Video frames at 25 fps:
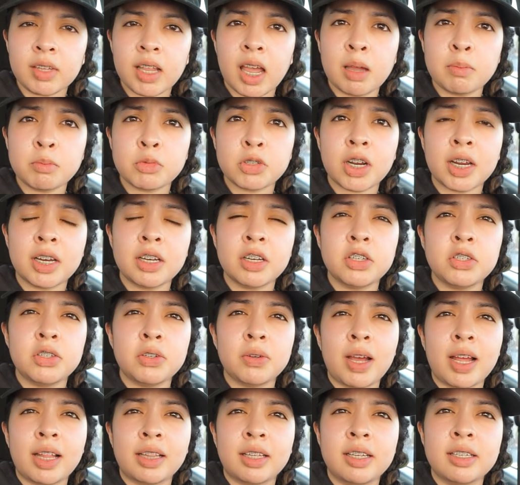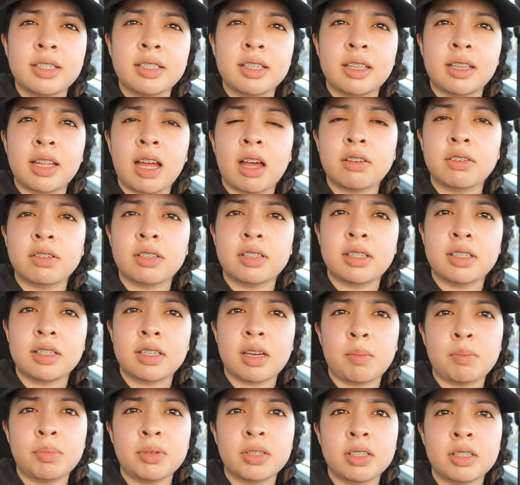I'm trying to do at least 1,000
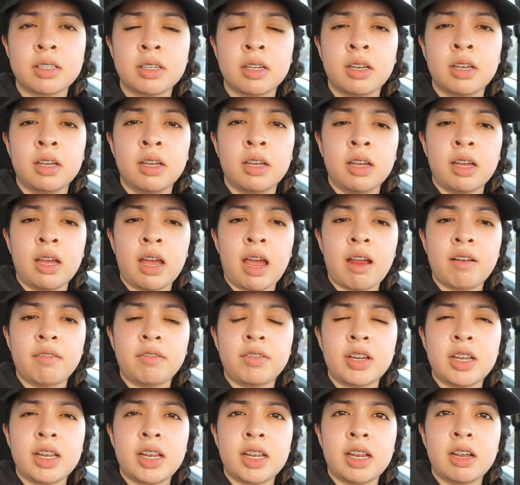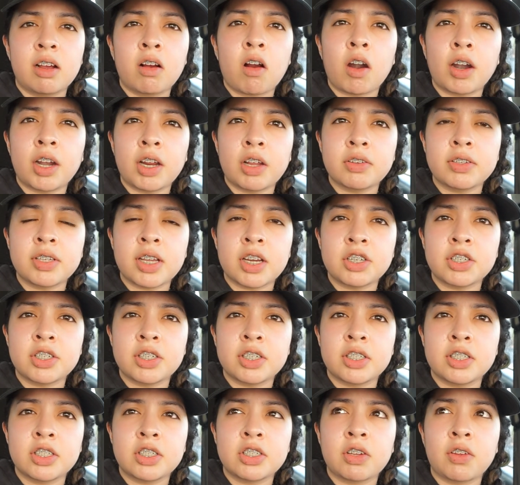steps every cardio
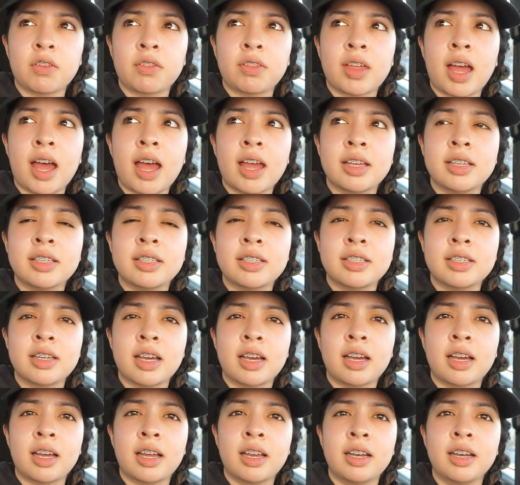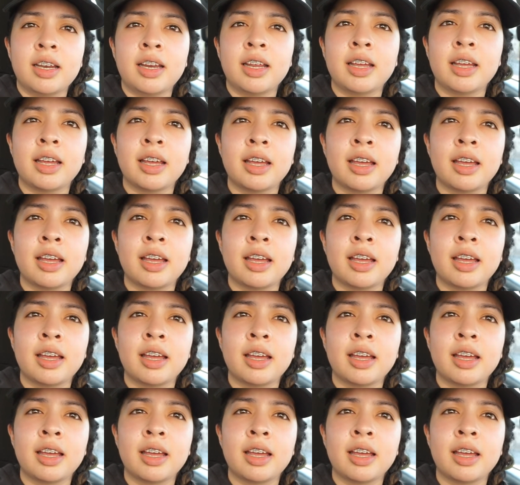session, so that is done.